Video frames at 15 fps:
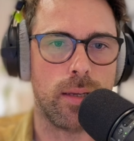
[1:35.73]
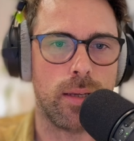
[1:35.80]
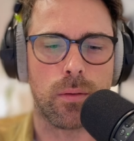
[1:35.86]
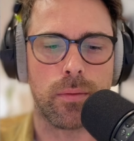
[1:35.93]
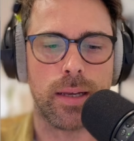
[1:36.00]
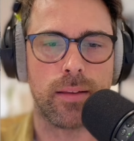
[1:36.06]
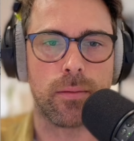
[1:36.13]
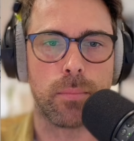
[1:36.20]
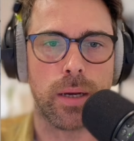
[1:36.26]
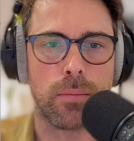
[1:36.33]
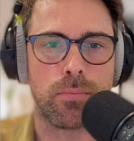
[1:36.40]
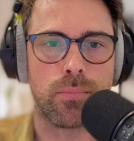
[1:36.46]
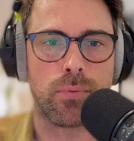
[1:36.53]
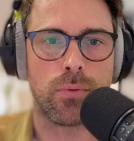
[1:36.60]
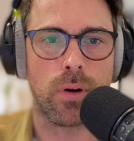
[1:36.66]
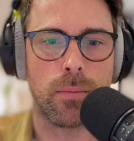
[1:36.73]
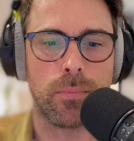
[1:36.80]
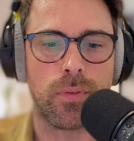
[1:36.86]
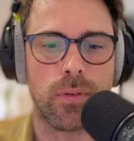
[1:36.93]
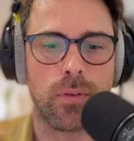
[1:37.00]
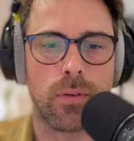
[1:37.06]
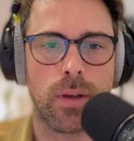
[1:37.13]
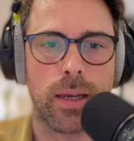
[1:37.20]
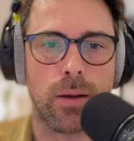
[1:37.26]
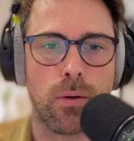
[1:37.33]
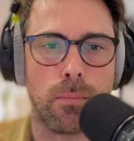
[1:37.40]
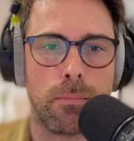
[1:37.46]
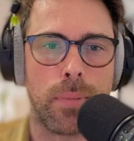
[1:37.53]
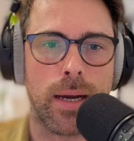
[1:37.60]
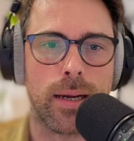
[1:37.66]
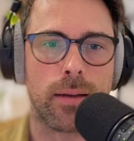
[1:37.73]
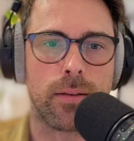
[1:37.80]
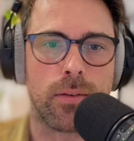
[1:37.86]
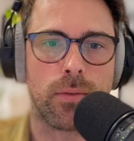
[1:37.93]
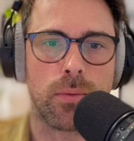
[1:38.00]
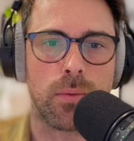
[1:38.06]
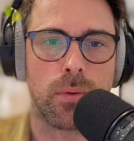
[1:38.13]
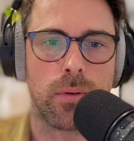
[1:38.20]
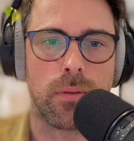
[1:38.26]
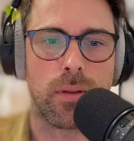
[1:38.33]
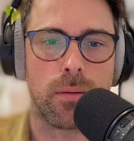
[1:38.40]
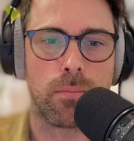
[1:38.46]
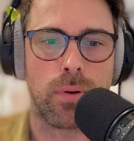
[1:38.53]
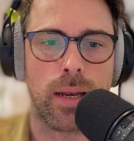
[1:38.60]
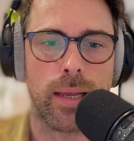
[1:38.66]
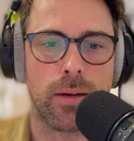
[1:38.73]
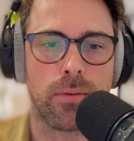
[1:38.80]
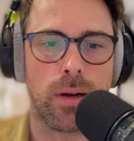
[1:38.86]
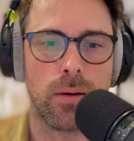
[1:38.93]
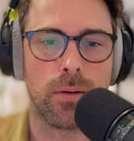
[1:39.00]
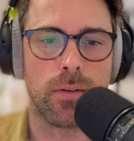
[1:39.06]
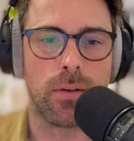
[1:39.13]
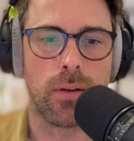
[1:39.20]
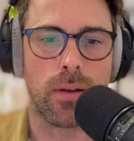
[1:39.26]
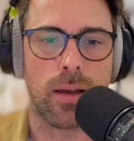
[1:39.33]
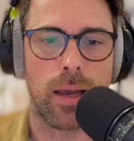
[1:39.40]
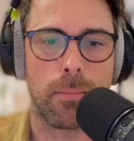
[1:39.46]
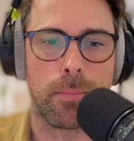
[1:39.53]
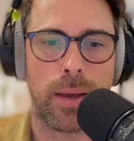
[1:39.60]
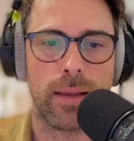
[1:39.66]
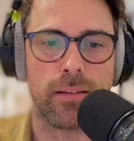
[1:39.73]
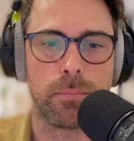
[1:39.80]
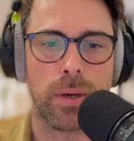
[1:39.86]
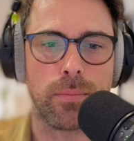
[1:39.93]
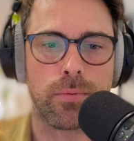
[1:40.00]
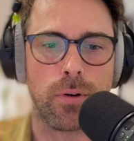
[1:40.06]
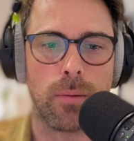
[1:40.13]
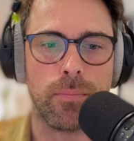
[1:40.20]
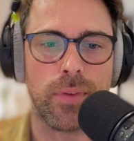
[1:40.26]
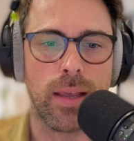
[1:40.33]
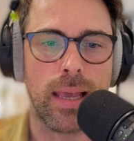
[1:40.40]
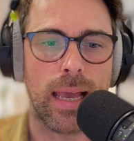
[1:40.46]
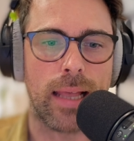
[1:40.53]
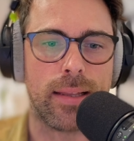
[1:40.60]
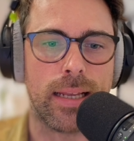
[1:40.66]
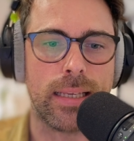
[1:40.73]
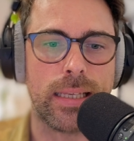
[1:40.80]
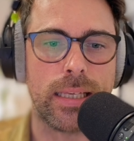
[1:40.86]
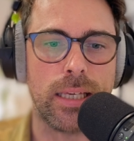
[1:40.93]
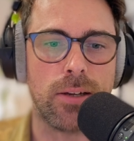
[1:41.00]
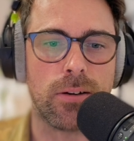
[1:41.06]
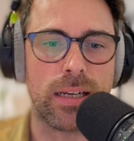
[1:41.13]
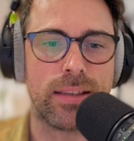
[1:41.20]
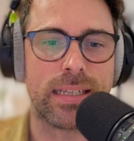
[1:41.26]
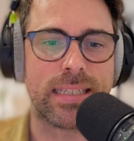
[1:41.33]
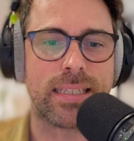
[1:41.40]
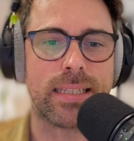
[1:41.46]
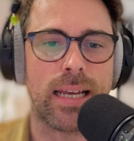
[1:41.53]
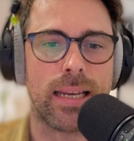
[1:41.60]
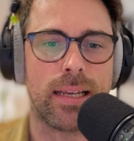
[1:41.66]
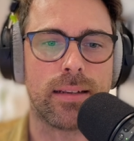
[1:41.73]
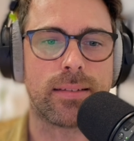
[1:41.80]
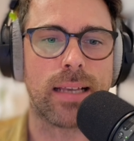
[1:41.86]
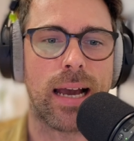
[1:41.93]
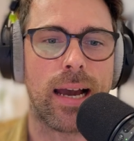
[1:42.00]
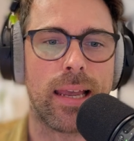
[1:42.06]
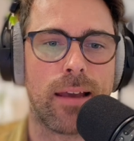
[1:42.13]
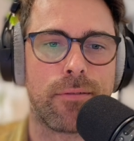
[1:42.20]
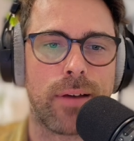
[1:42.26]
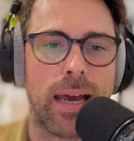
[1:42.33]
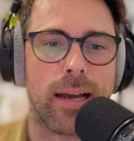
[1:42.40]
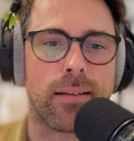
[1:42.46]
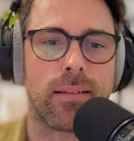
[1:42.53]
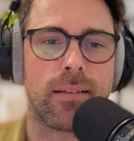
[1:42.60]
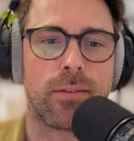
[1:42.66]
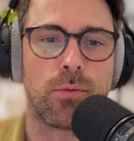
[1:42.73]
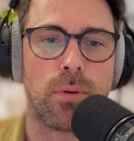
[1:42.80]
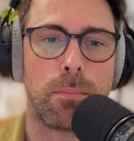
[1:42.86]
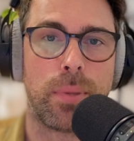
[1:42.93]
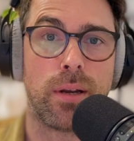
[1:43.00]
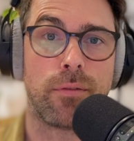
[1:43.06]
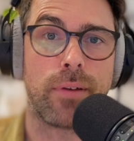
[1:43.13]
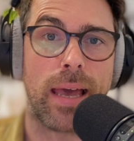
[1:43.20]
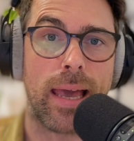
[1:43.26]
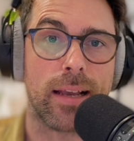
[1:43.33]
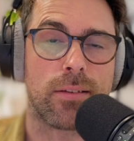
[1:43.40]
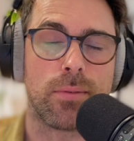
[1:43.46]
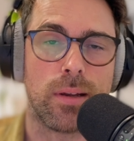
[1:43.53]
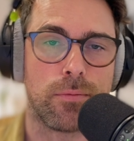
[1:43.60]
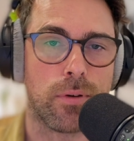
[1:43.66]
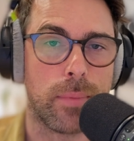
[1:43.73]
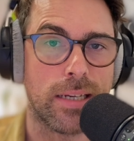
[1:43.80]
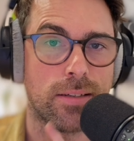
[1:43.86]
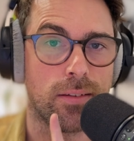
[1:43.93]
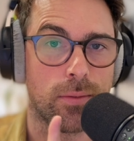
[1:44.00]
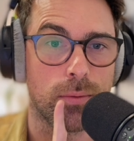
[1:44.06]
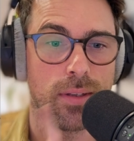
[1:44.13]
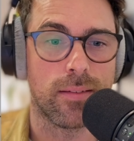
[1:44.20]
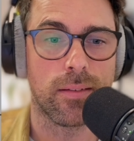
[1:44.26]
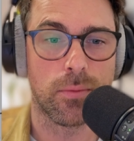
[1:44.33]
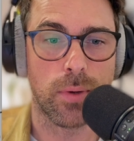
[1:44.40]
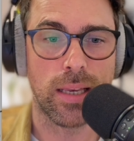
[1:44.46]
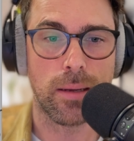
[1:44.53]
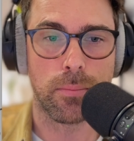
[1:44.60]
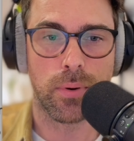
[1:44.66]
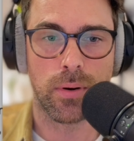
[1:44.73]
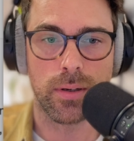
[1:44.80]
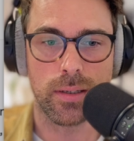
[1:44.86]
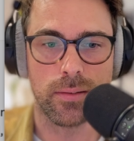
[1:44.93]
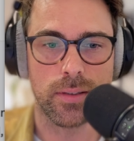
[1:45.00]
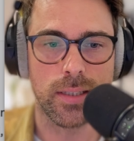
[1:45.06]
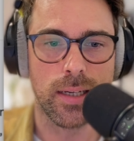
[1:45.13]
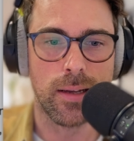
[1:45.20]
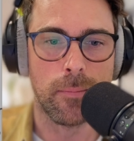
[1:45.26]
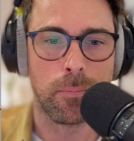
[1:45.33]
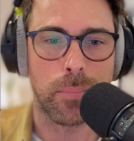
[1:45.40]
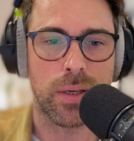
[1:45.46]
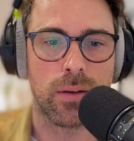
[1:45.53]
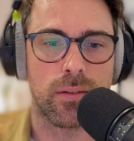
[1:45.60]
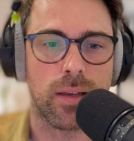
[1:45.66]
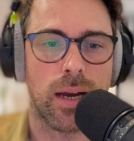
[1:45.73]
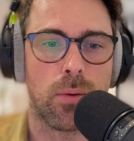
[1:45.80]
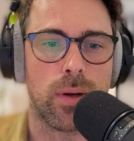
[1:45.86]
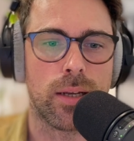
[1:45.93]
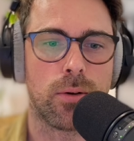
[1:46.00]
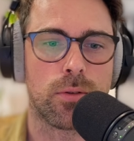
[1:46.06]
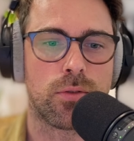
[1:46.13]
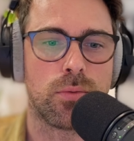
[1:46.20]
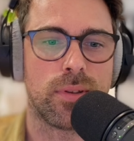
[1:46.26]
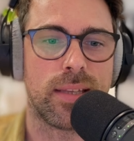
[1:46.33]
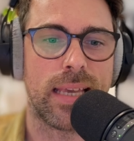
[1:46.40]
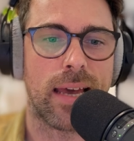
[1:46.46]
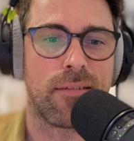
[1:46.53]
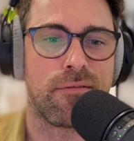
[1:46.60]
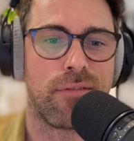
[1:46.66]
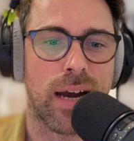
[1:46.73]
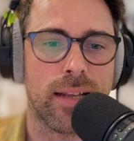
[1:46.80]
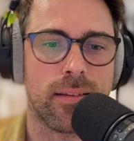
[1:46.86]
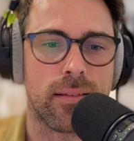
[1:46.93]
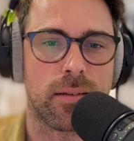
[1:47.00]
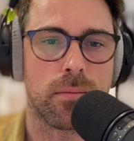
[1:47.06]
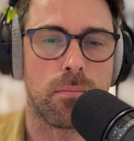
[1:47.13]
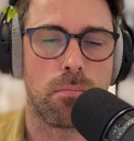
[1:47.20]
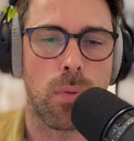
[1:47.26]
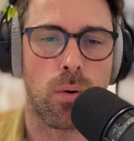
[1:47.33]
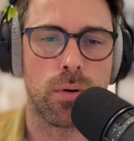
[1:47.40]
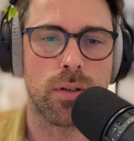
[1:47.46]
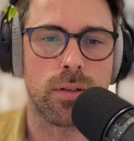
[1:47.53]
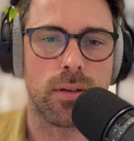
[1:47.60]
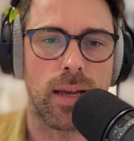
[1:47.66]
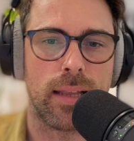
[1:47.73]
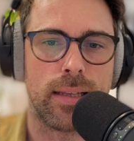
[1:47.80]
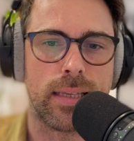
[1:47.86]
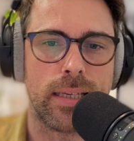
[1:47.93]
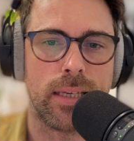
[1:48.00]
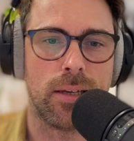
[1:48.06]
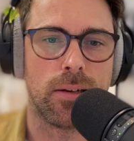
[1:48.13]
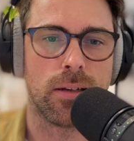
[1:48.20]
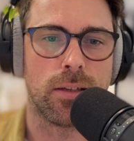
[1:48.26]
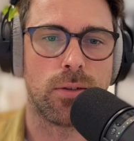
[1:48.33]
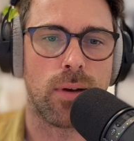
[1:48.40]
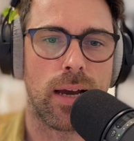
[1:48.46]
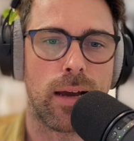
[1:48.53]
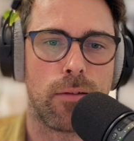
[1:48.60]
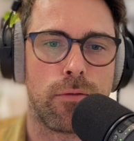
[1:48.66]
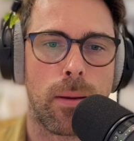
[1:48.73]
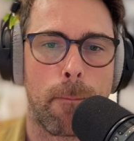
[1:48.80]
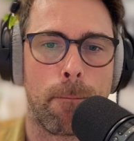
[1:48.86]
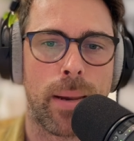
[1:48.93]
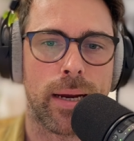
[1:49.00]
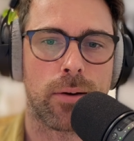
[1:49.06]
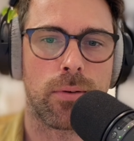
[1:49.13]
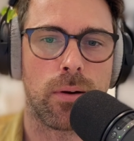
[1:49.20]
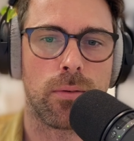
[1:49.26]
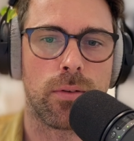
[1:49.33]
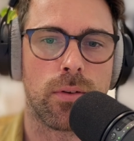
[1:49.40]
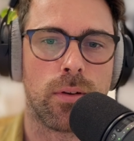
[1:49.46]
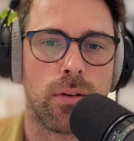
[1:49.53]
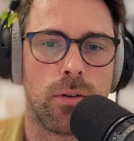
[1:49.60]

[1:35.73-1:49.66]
So that's my prompt. I go back to the playground. I paste my prompt, and then here in the settings, I have access to a bit of extra information. So this is really important because I want to go to the advanced mode, and here you have background.